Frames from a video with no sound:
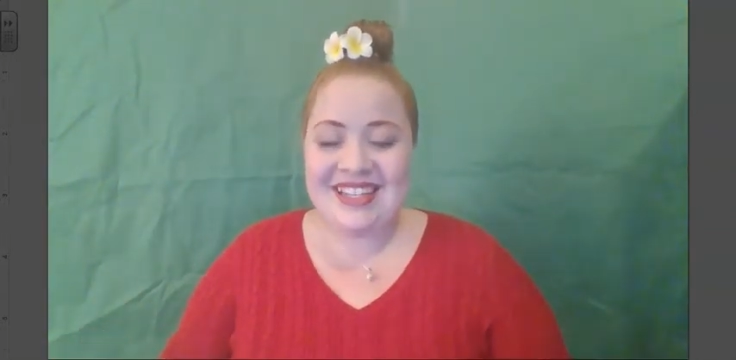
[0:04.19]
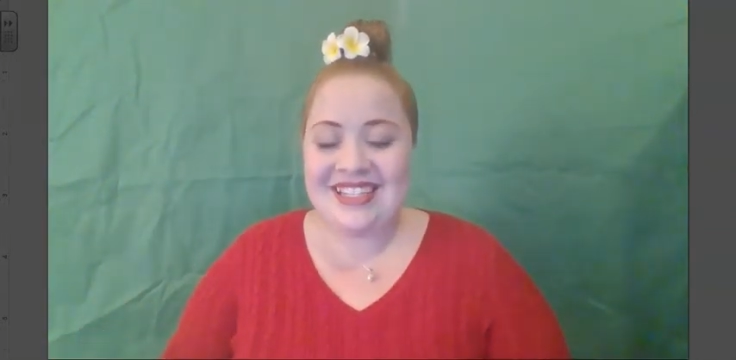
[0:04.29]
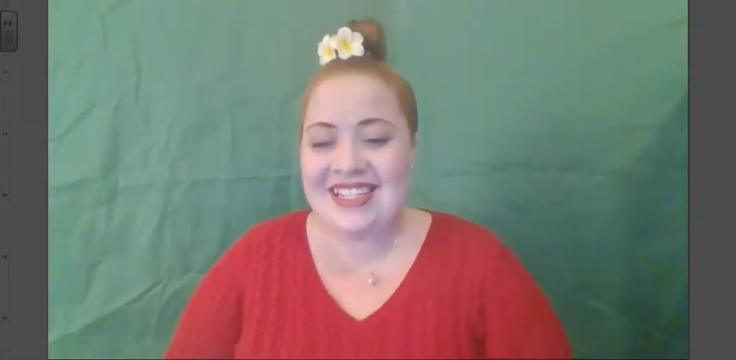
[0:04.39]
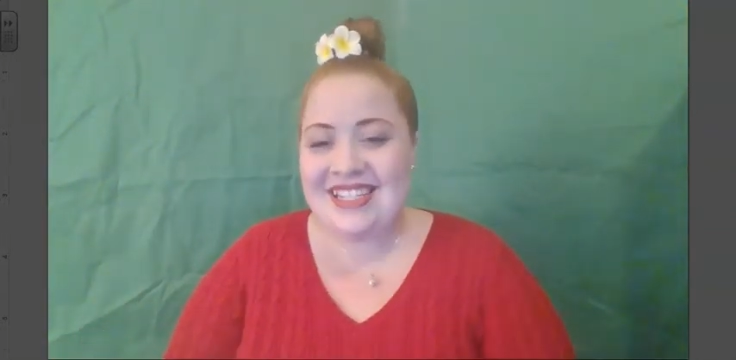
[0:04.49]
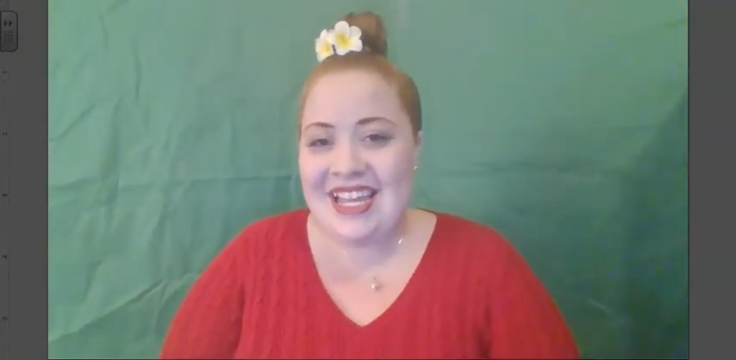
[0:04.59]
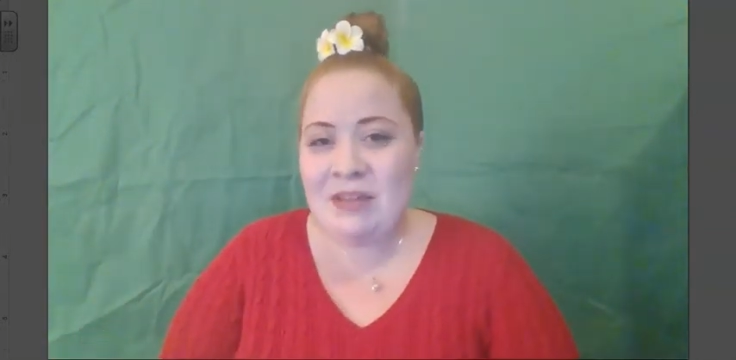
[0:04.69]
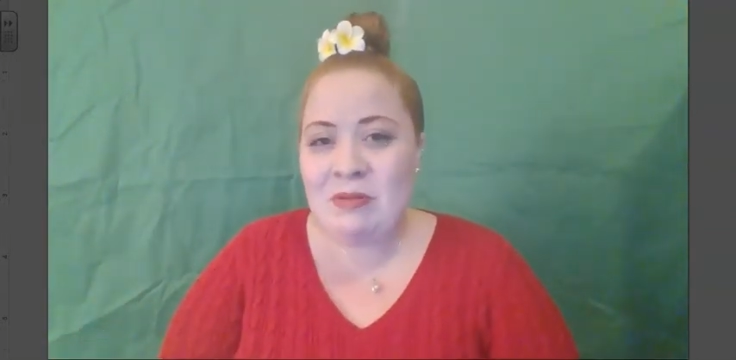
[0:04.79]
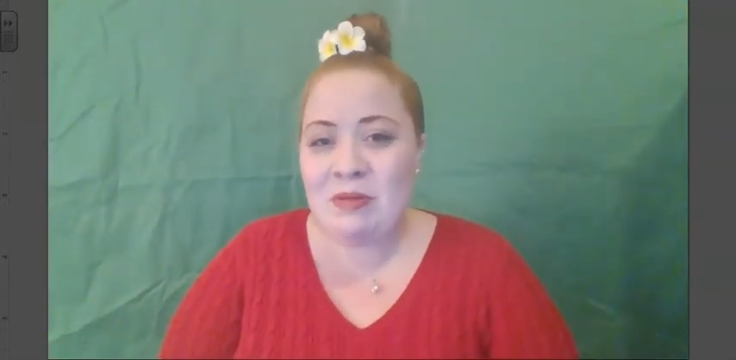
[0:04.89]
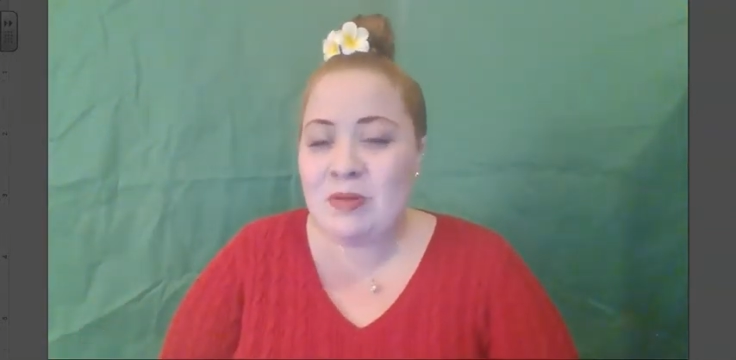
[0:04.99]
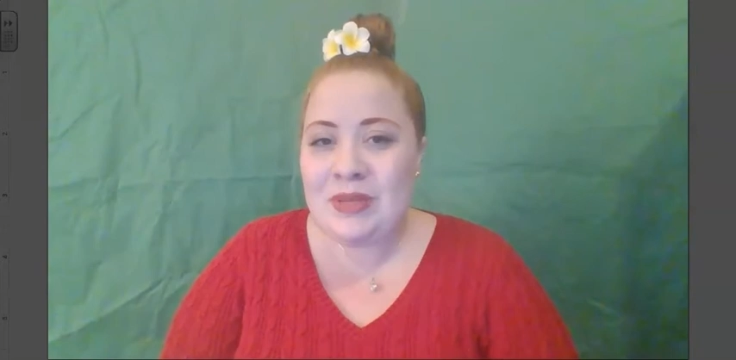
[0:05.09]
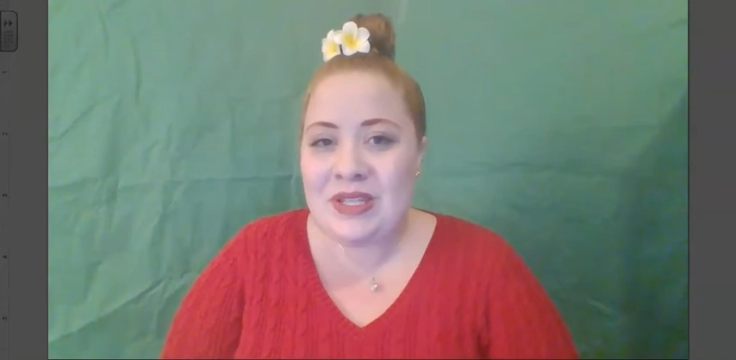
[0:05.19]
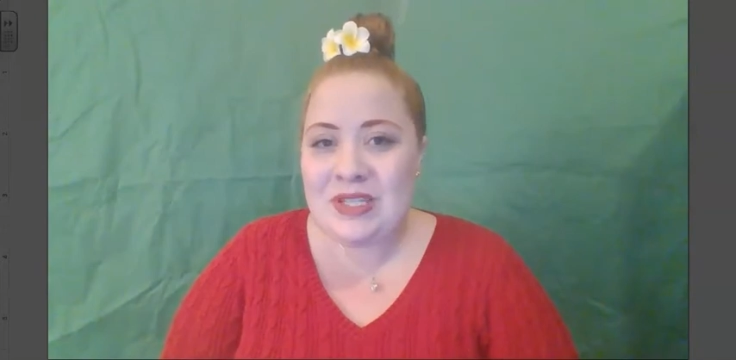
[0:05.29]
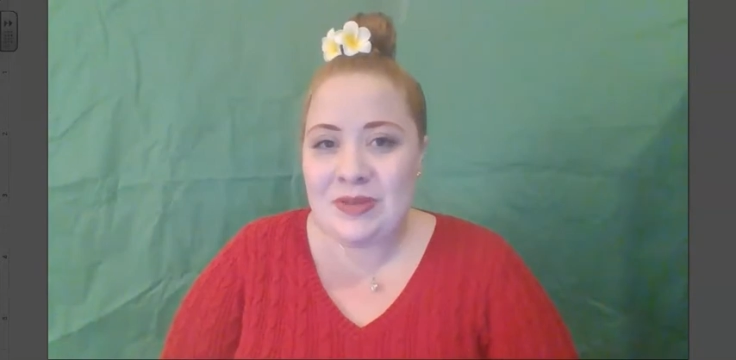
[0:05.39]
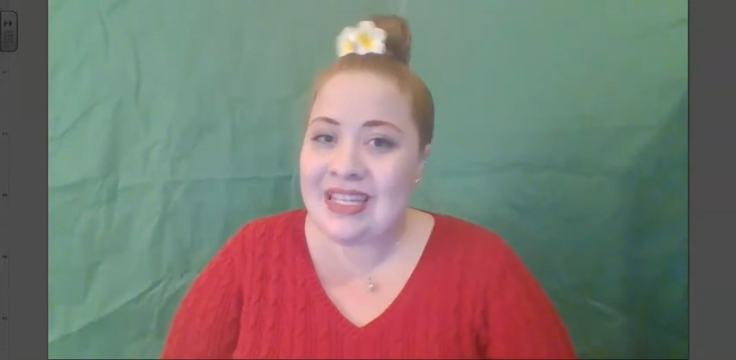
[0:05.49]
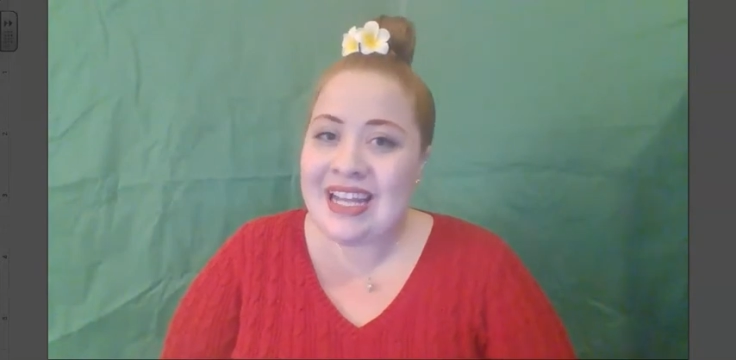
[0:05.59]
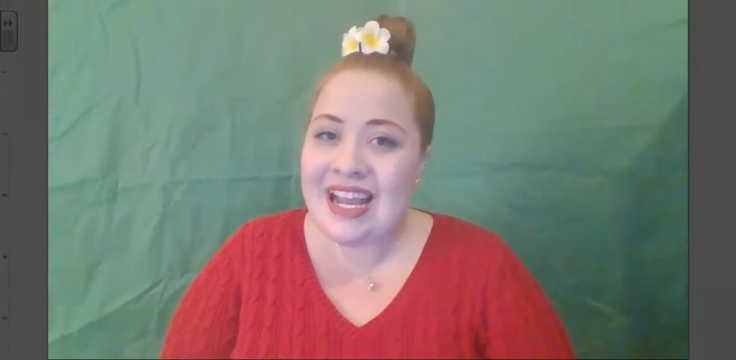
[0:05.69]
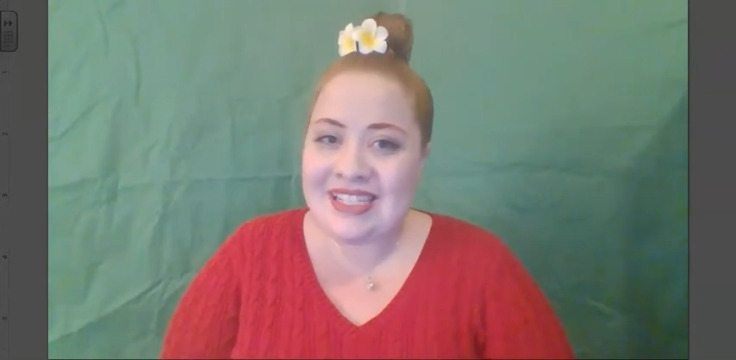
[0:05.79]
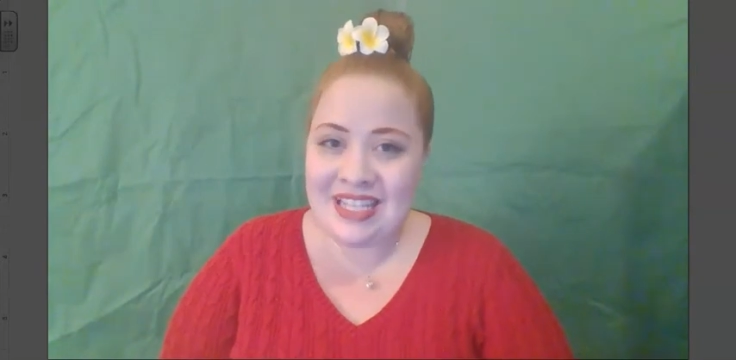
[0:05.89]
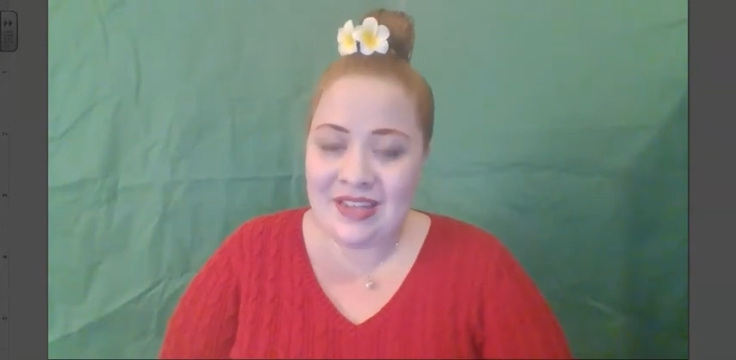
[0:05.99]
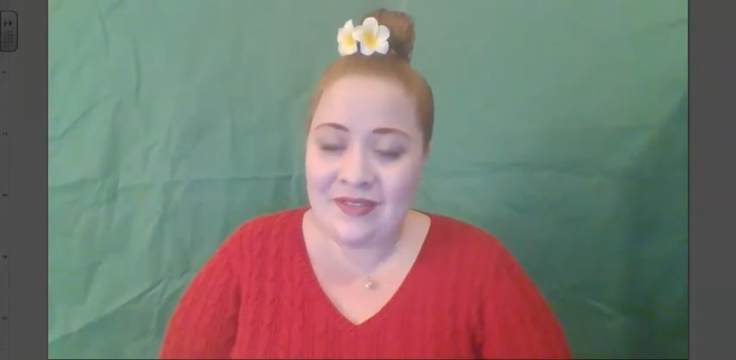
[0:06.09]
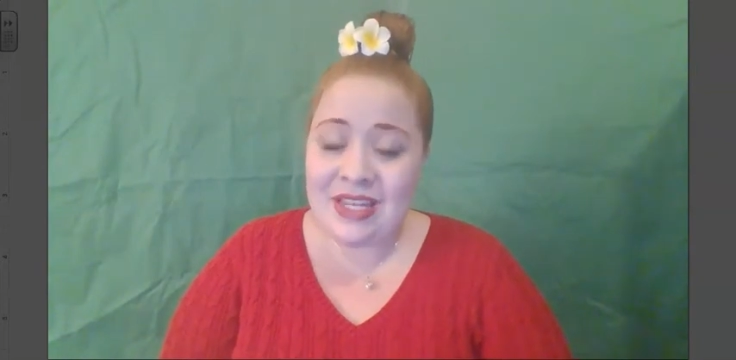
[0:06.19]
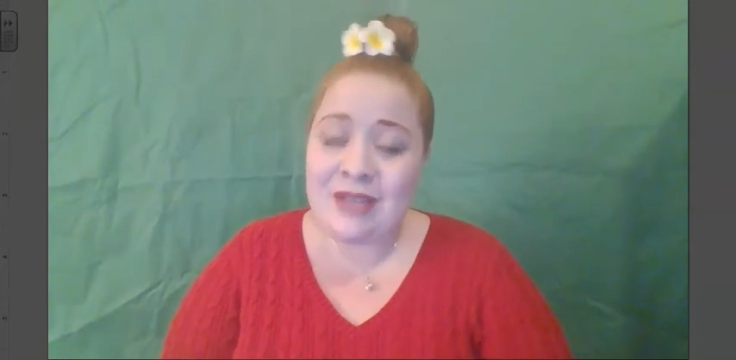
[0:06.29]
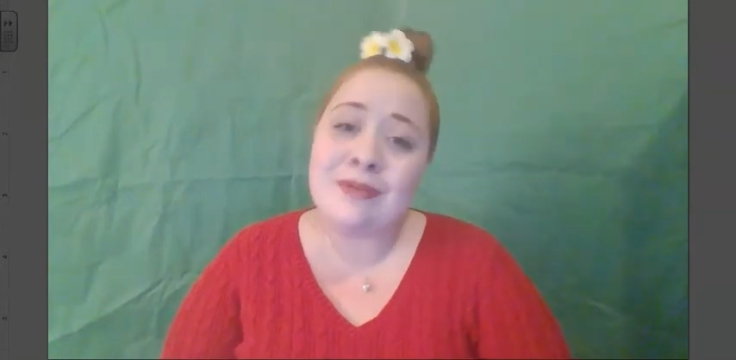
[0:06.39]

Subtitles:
Today we will be doing an activity